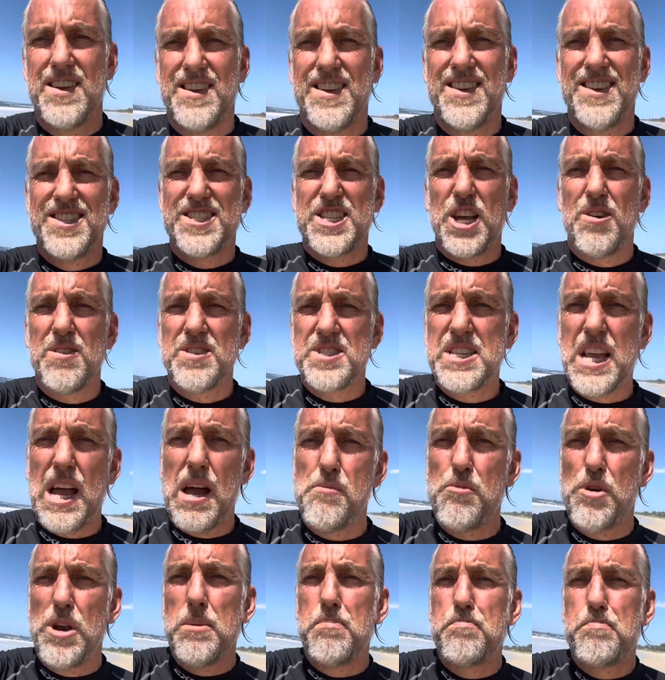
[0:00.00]
So in
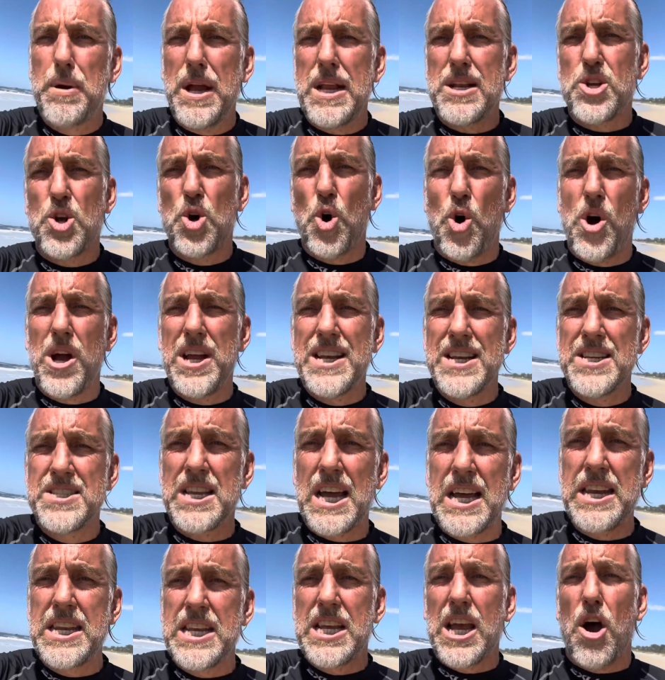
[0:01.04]
summary, Bitcoin is
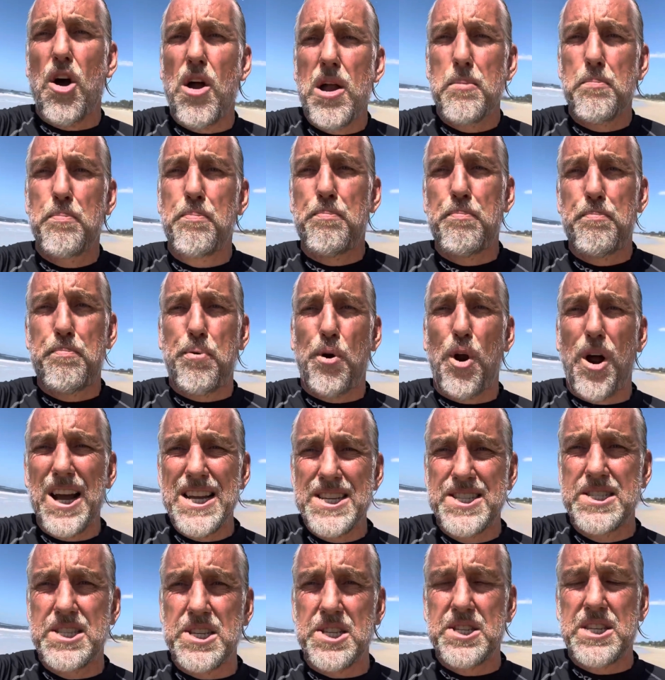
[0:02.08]
undergoing price
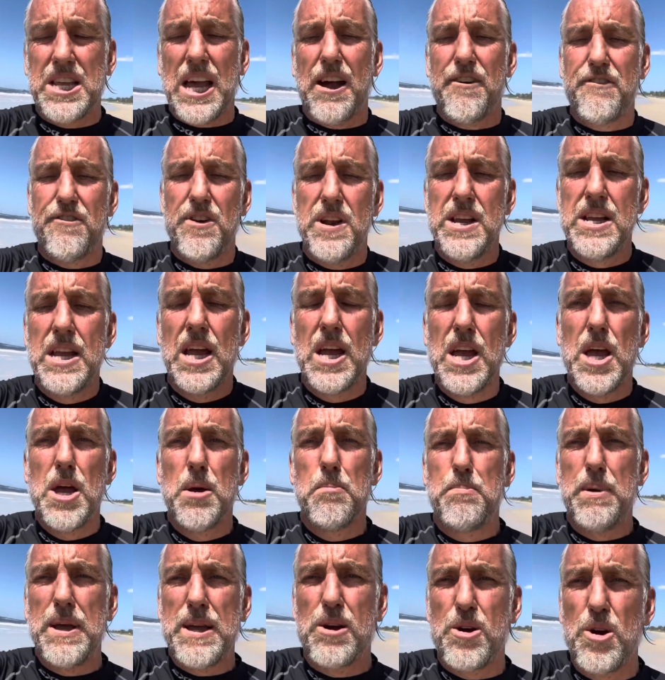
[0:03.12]
discovery
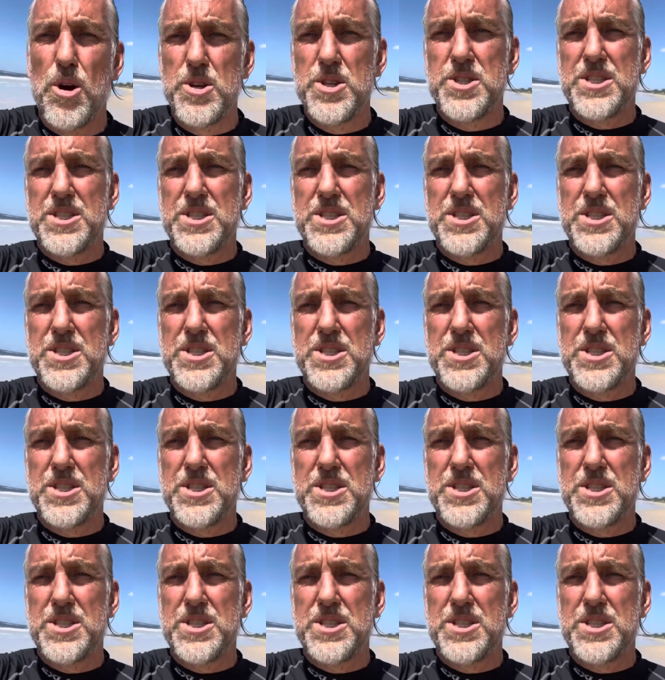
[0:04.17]
because